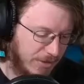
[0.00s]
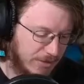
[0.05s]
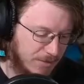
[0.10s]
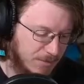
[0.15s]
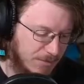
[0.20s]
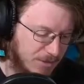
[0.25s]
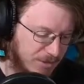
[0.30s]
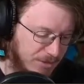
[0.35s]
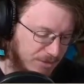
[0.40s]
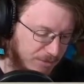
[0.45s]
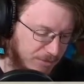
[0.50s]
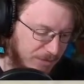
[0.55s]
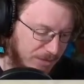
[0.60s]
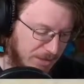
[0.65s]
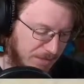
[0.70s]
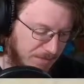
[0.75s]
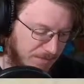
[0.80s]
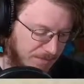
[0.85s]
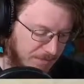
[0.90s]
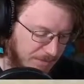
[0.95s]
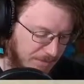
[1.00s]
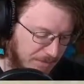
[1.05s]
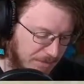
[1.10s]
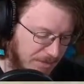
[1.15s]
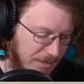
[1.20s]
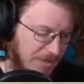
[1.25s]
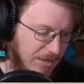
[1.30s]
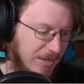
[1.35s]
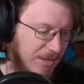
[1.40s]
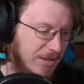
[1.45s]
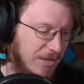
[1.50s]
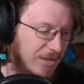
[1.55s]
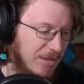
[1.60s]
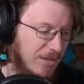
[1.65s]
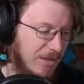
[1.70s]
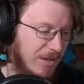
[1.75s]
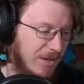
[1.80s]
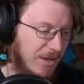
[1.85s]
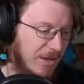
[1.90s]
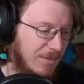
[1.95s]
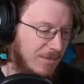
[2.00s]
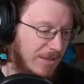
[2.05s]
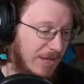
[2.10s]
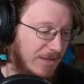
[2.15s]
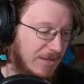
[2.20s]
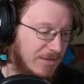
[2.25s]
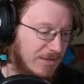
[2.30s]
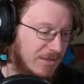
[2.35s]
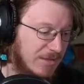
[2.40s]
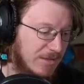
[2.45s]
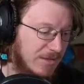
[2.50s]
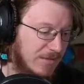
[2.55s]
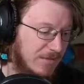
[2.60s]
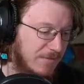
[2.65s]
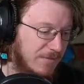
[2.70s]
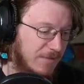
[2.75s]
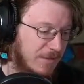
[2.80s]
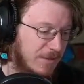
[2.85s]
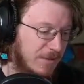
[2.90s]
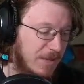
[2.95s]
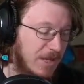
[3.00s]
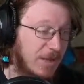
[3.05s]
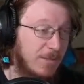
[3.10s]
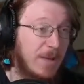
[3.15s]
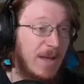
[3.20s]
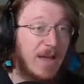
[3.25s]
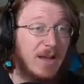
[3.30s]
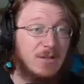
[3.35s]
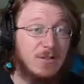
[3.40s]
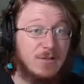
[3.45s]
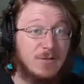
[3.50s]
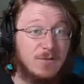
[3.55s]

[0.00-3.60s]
It's pretty sweet. Yeah, this is a thick pack too.